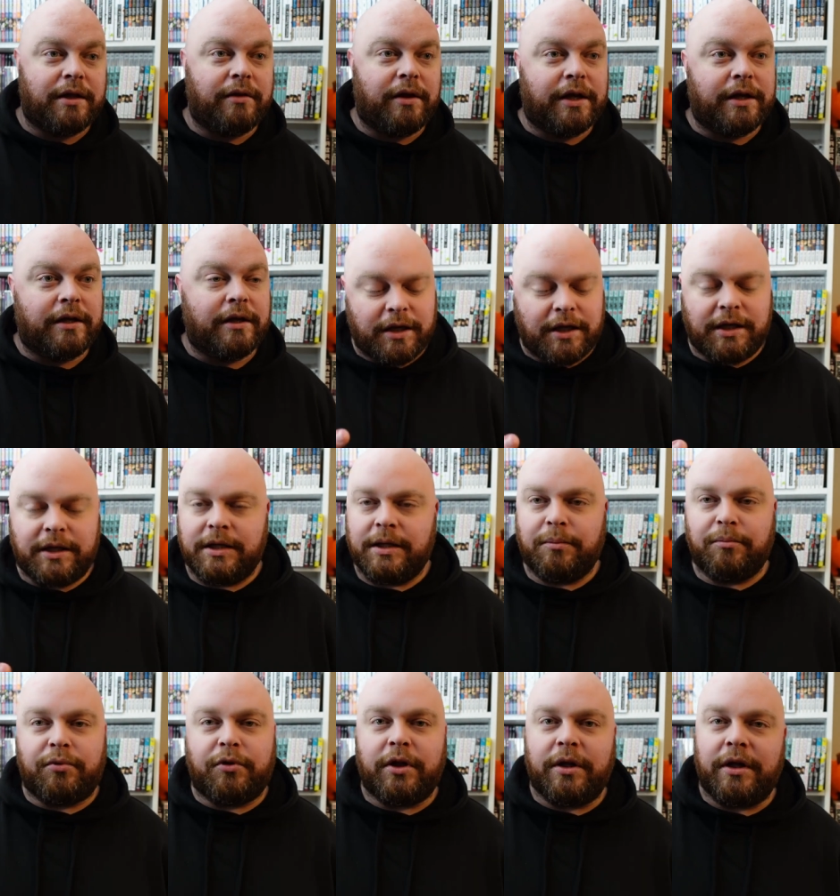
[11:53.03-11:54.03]
Like, he
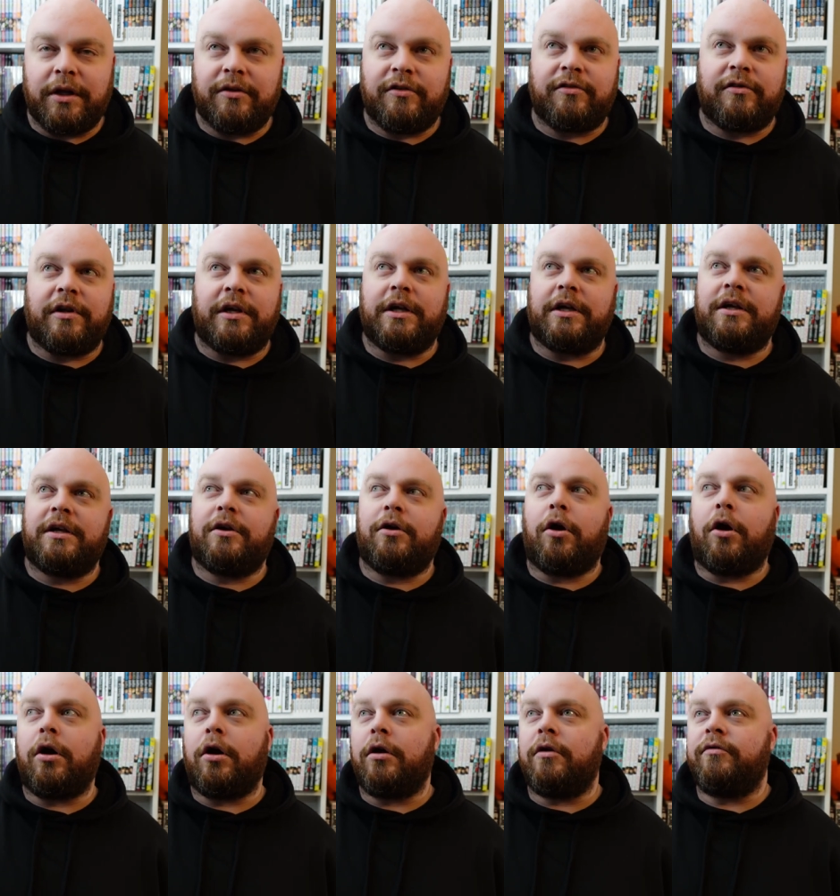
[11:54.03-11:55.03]
implants like
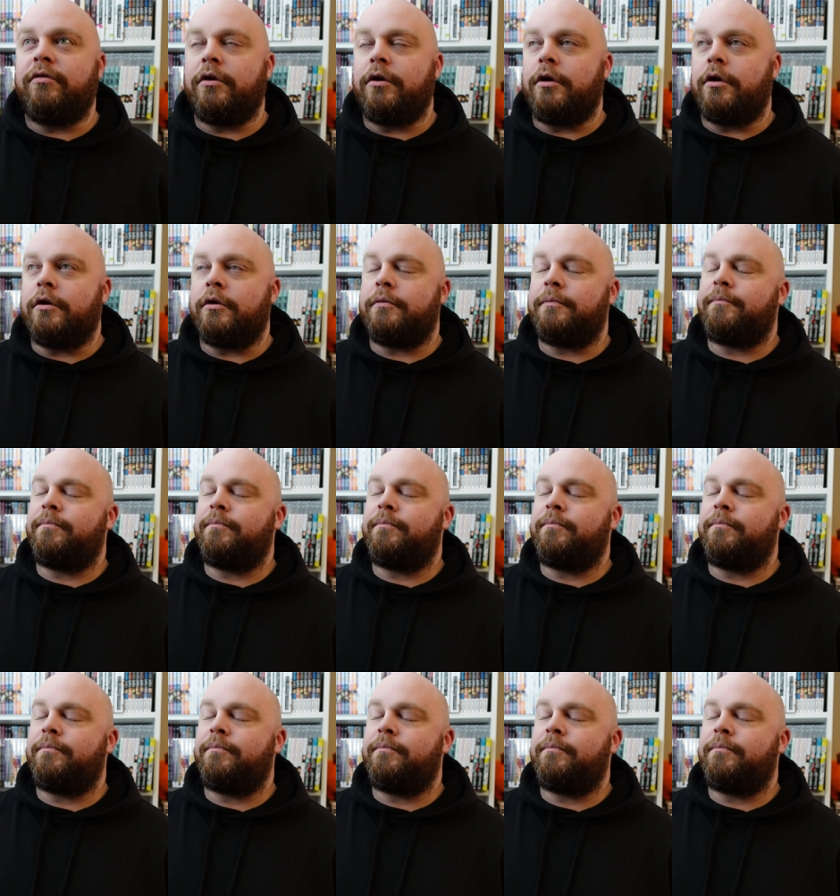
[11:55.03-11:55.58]
carbon